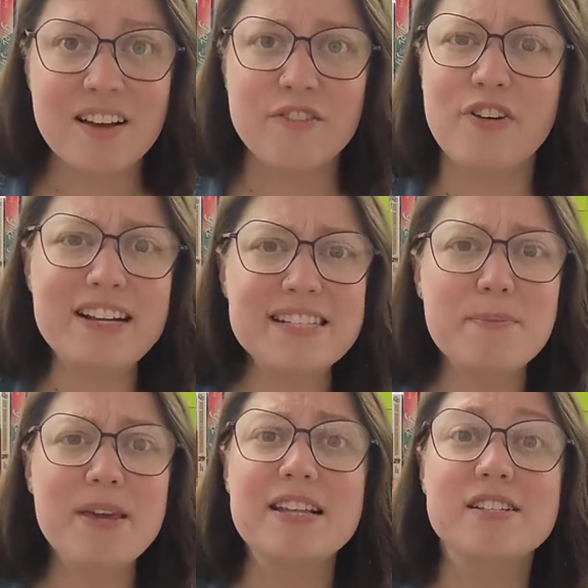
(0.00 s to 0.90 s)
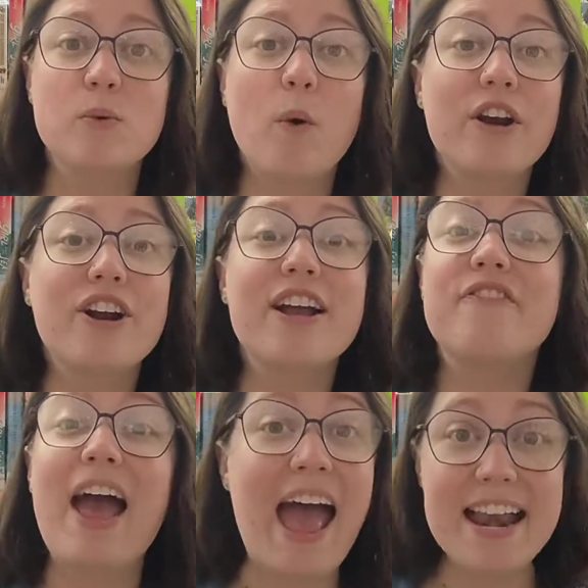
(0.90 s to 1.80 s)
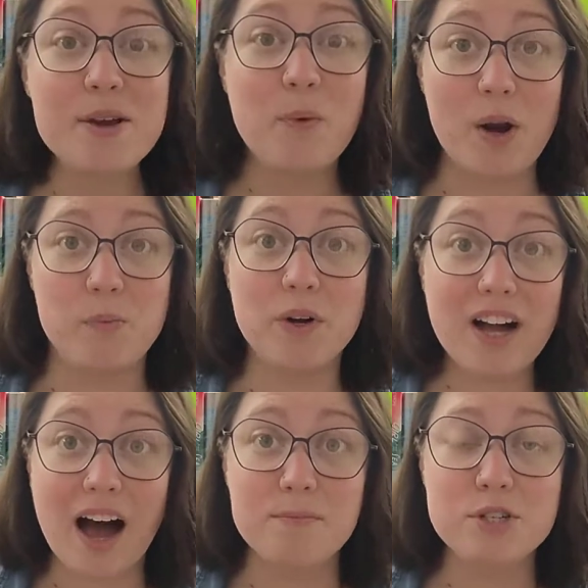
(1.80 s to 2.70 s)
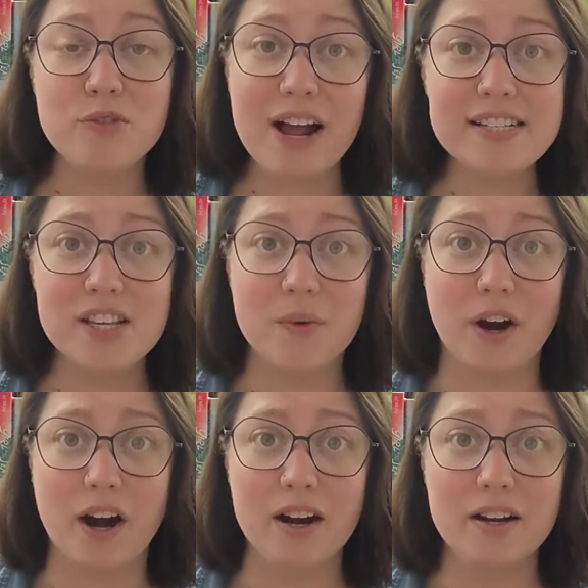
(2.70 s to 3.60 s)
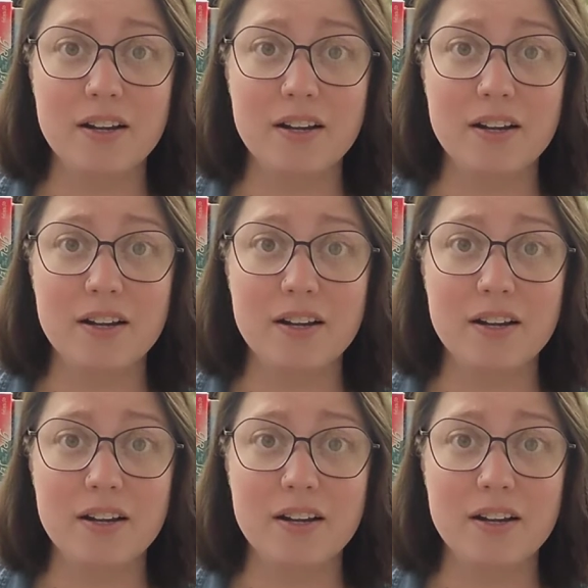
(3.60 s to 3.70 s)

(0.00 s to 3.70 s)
Francie begins to wonder if anyone will come to rescue her.